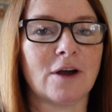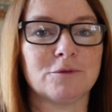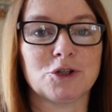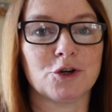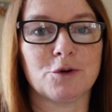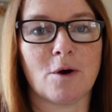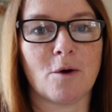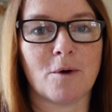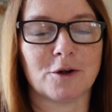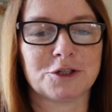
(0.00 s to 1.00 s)
I'm sure you
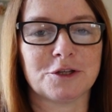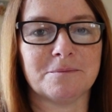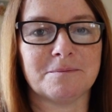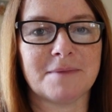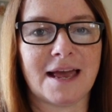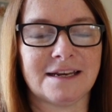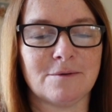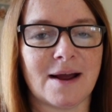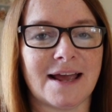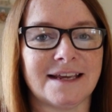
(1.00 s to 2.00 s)
all watch them
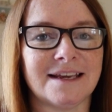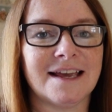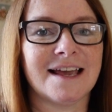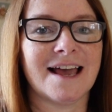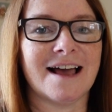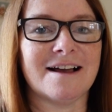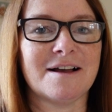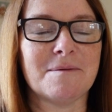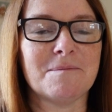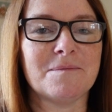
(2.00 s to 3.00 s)
anyway.
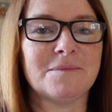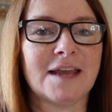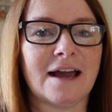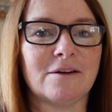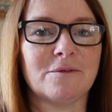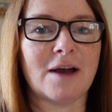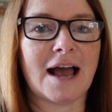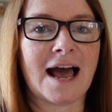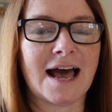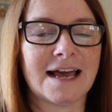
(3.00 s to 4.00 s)
Now
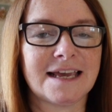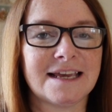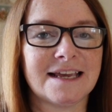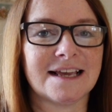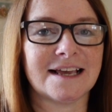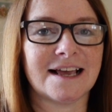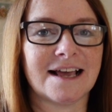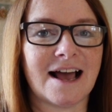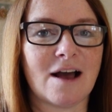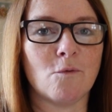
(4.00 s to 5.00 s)
I
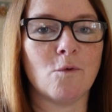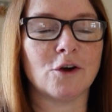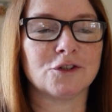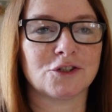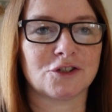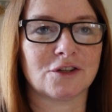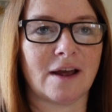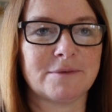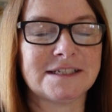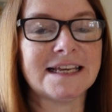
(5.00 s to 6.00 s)
was
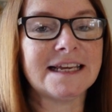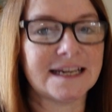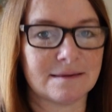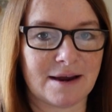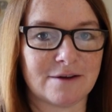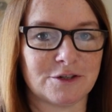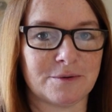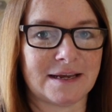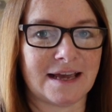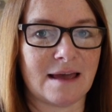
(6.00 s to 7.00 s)
thinking about
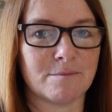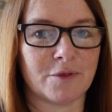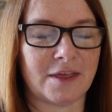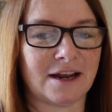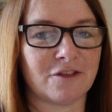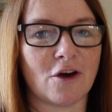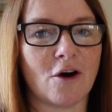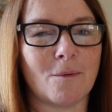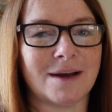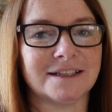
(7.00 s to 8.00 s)
doing it, but then I
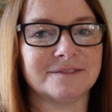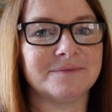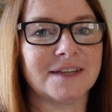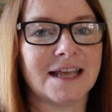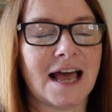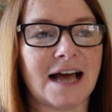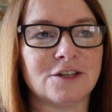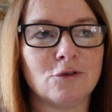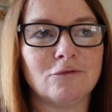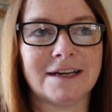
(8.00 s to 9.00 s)
thought, well, I
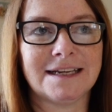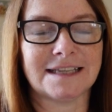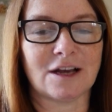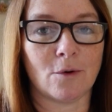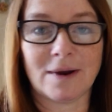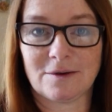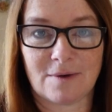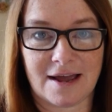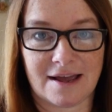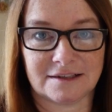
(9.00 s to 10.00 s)
don't really go
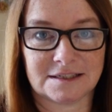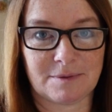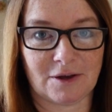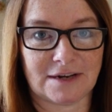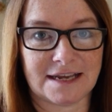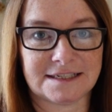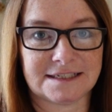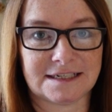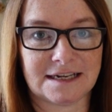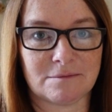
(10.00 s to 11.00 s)
anywhere, to be
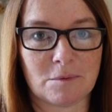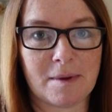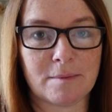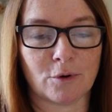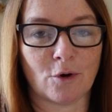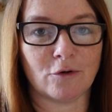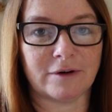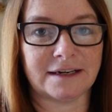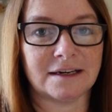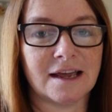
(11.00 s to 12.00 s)
honest. I'm a bit
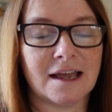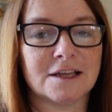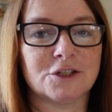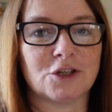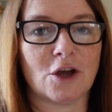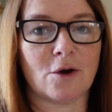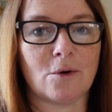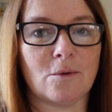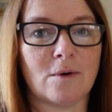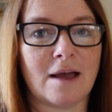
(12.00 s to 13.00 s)
boring.
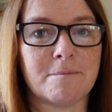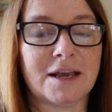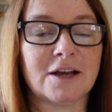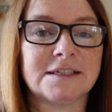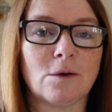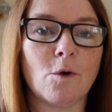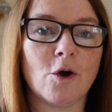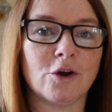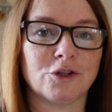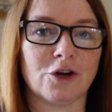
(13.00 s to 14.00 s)
So, and because I
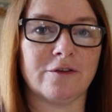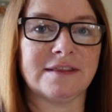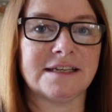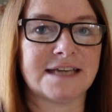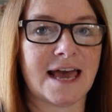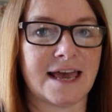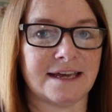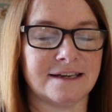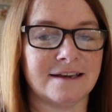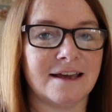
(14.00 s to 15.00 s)
work during the
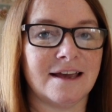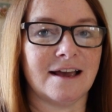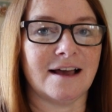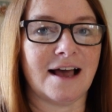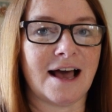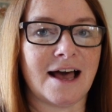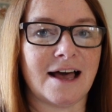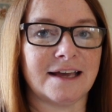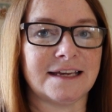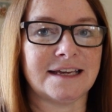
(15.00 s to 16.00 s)
day,
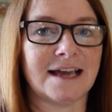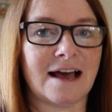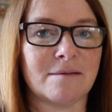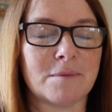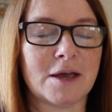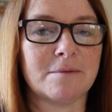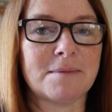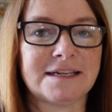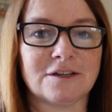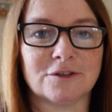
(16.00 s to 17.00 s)
I am a
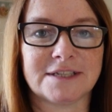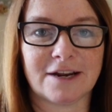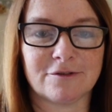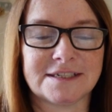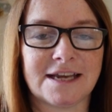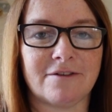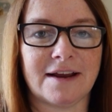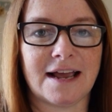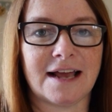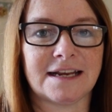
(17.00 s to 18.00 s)
medical
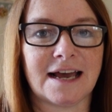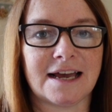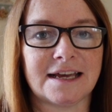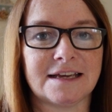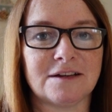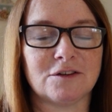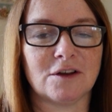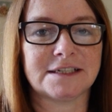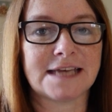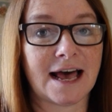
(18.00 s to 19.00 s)
secretary and I
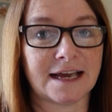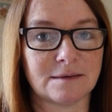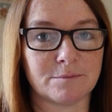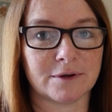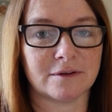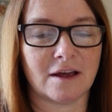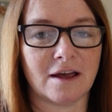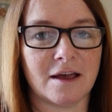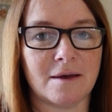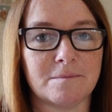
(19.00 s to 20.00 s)
type.
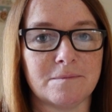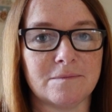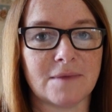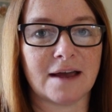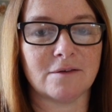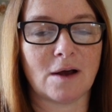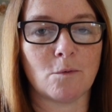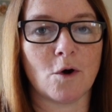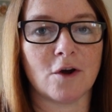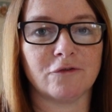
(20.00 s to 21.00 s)
I
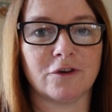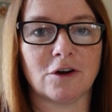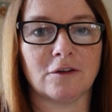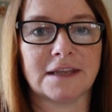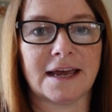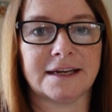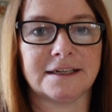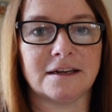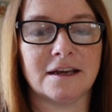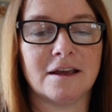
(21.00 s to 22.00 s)
work for an
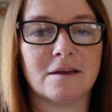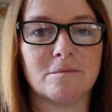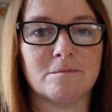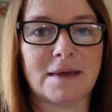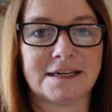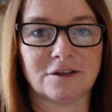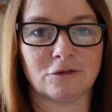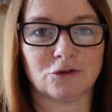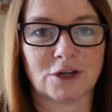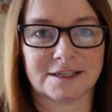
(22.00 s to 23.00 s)
online
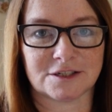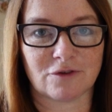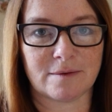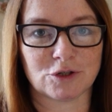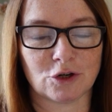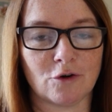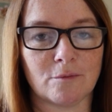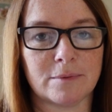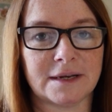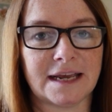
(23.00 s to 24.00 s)
medical transcription
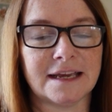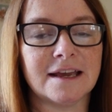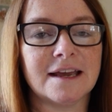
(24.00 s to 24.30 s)
company.